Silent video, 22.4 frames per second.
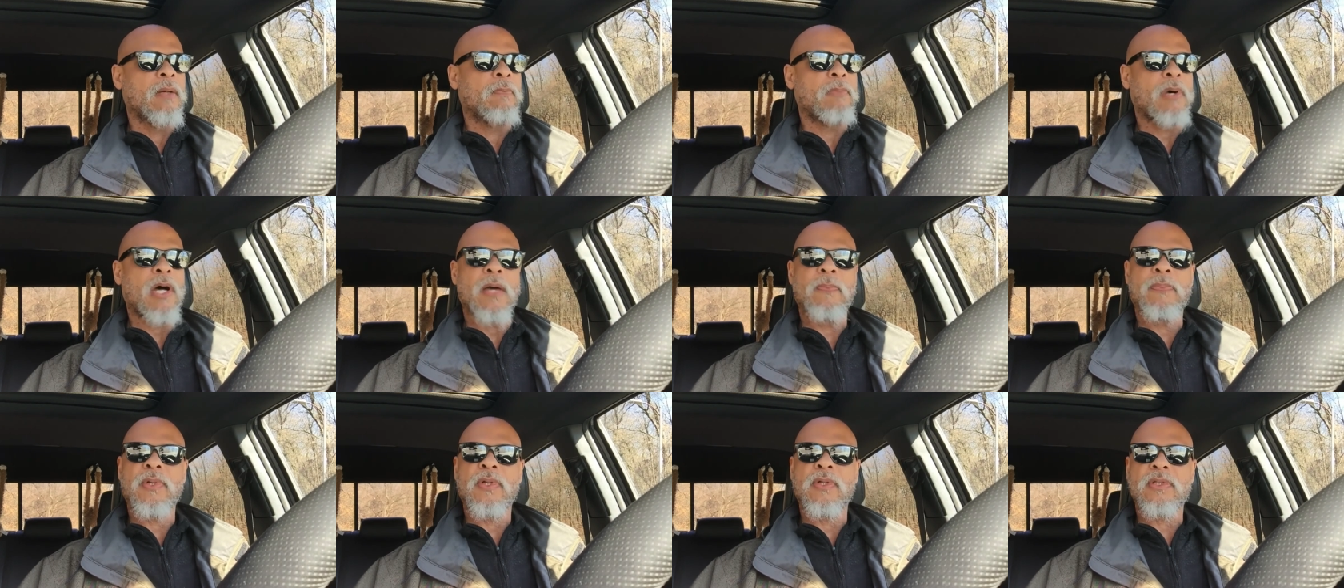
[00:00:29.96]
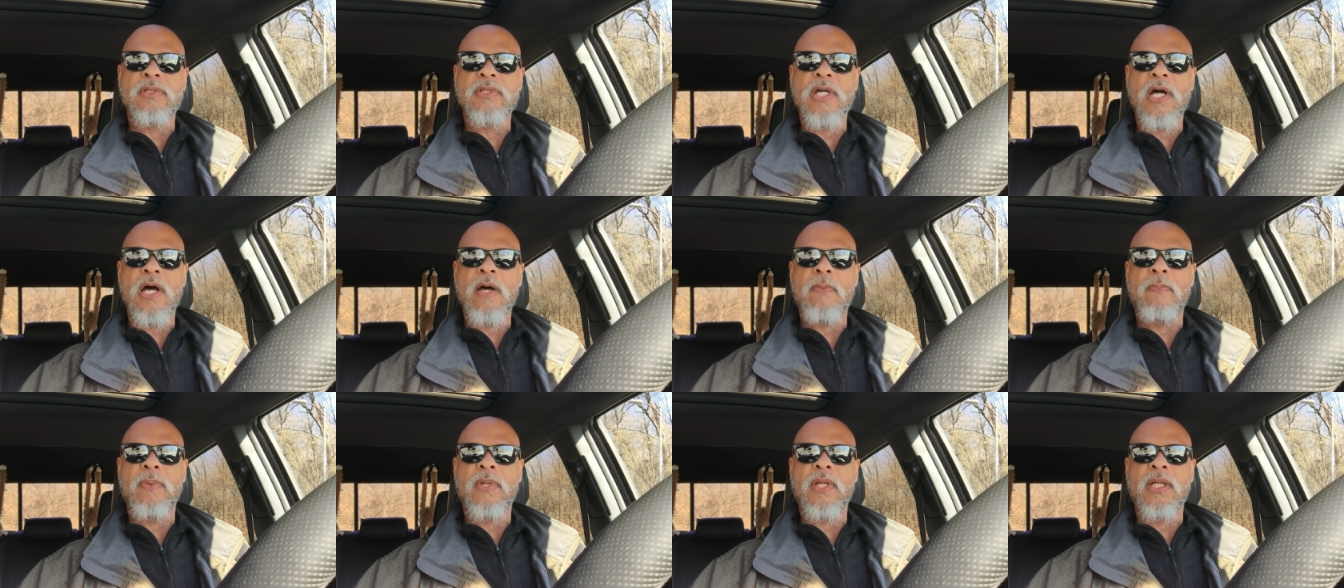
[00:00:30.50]
popular
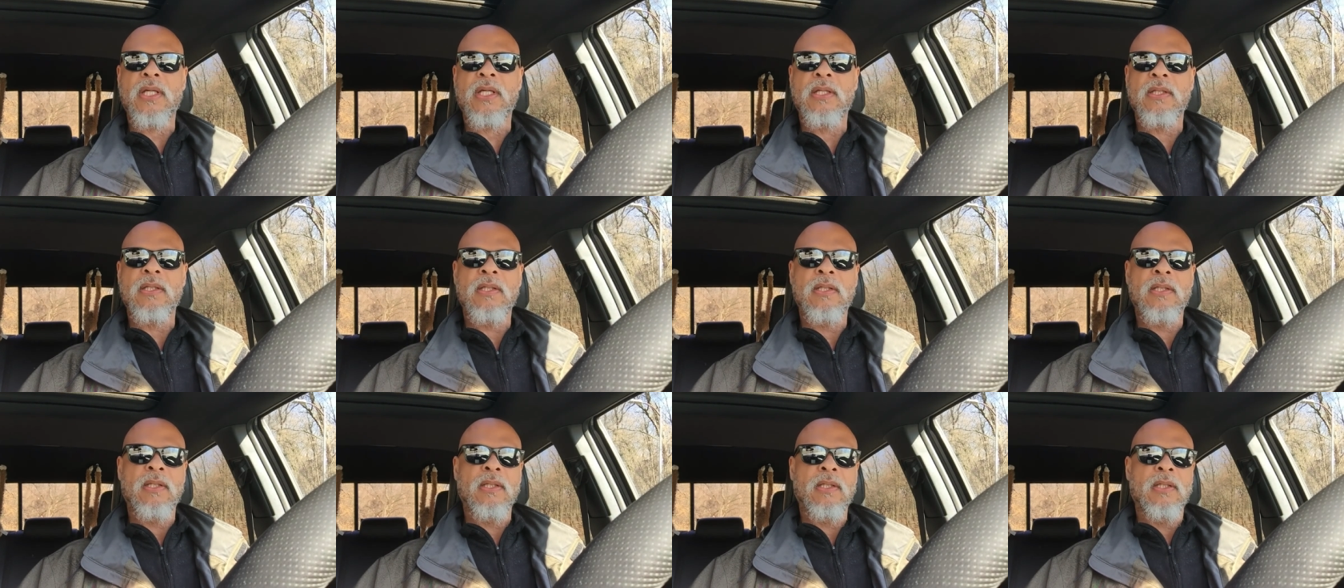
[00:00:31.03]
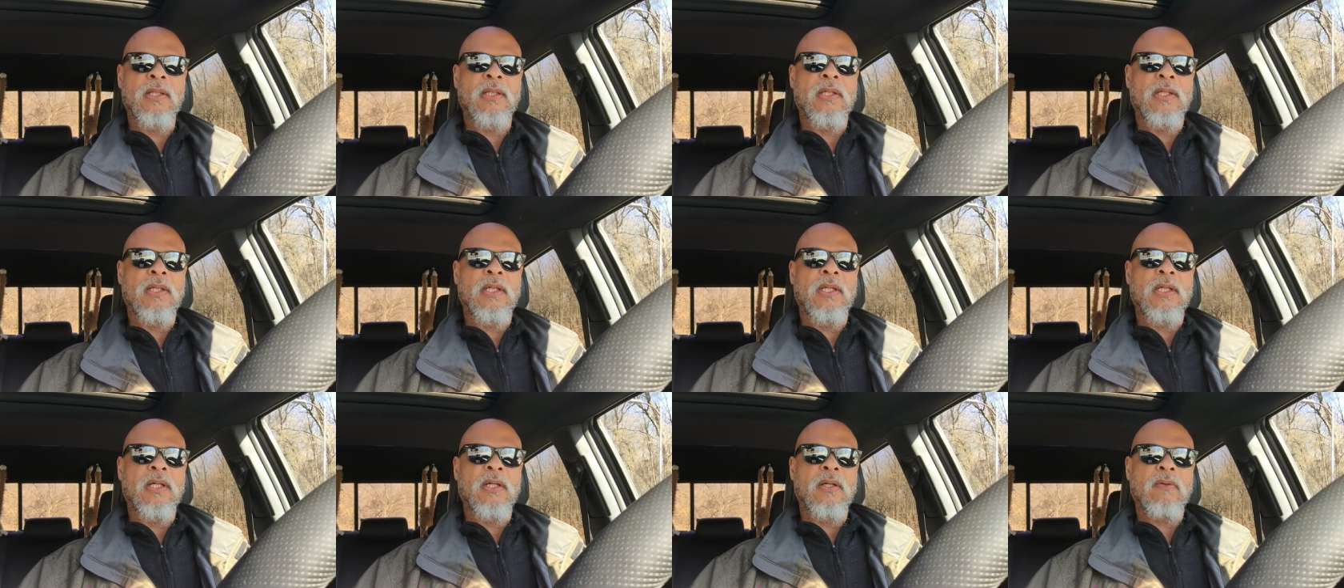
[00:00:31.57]
topic
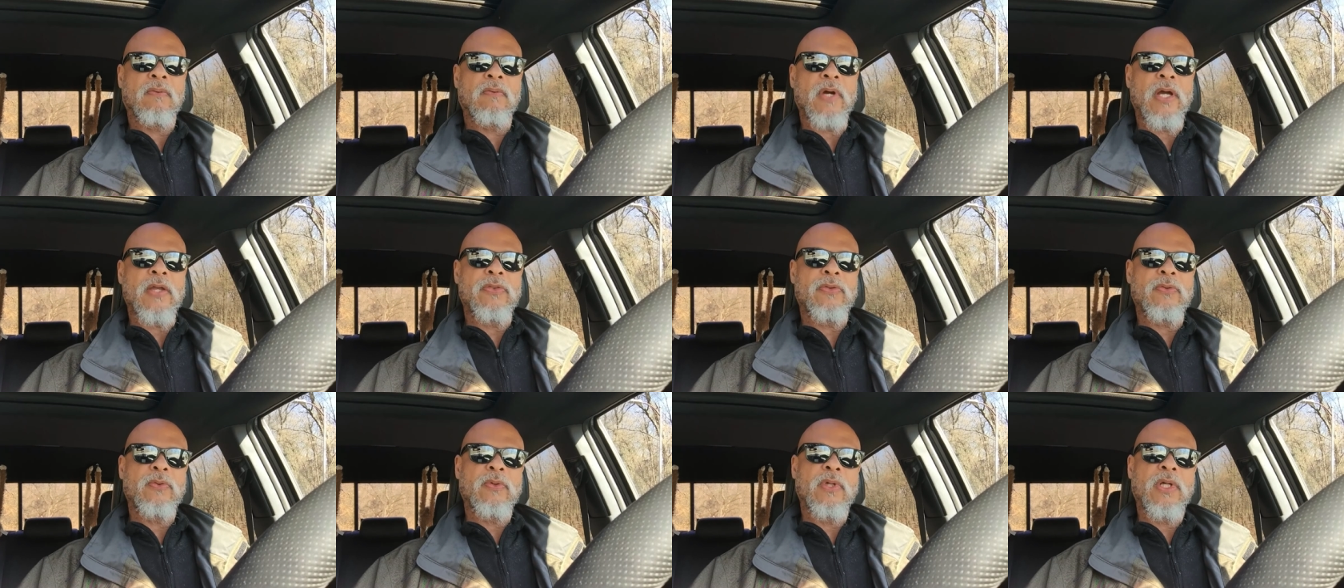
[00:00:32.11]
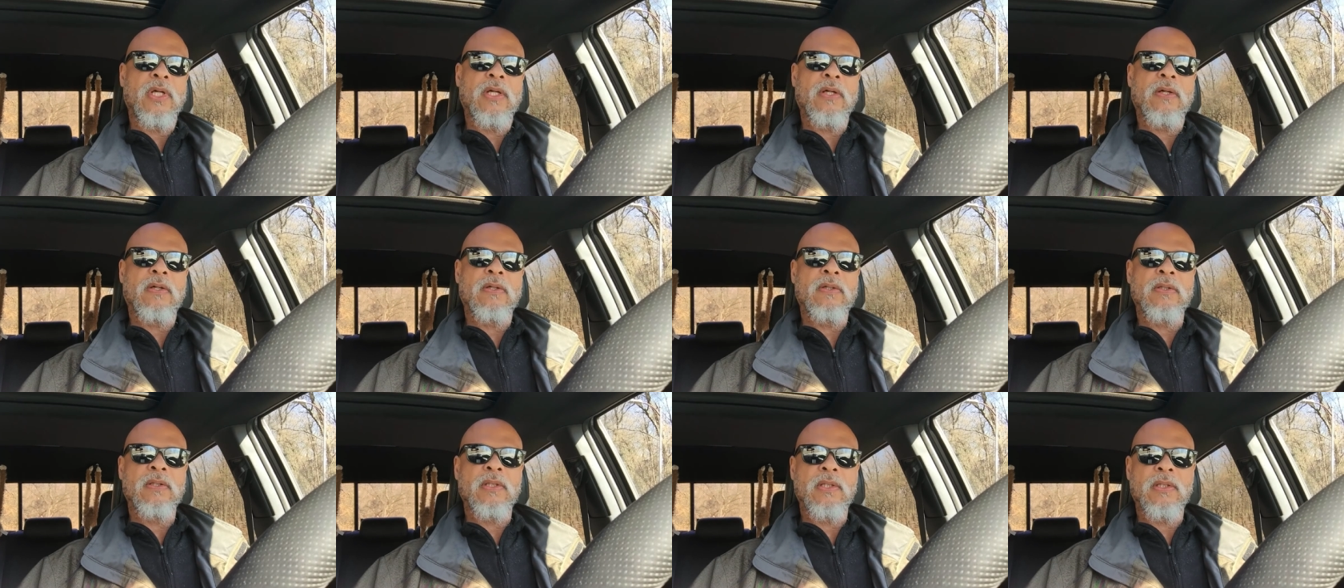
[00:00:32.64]
right through
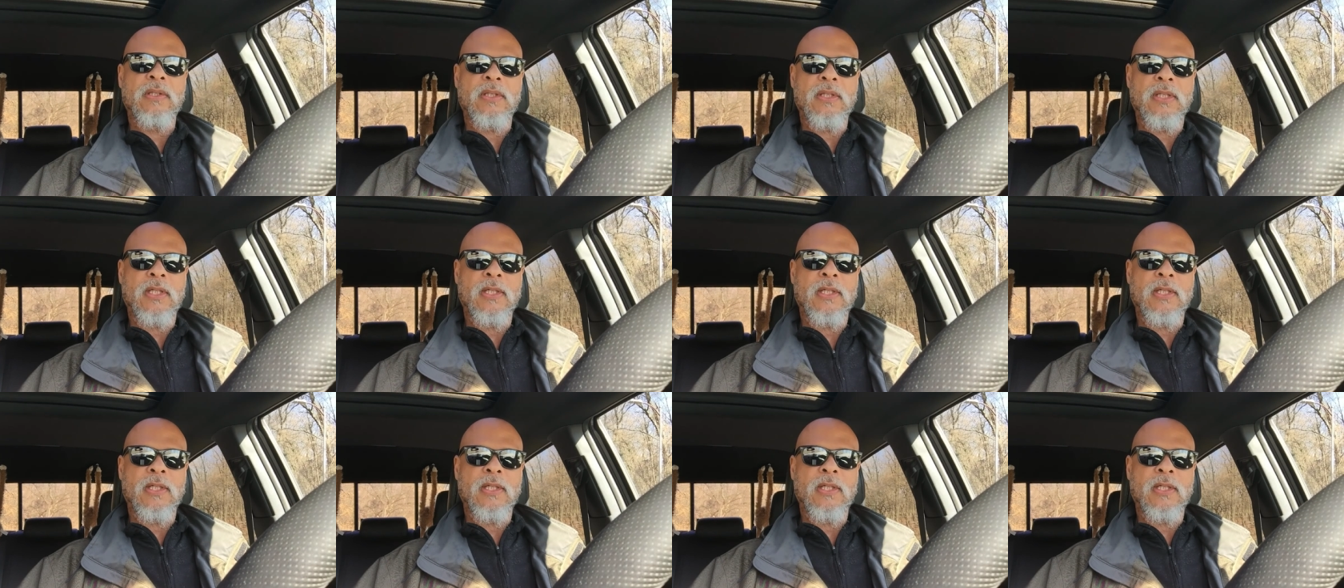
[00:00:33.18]
here,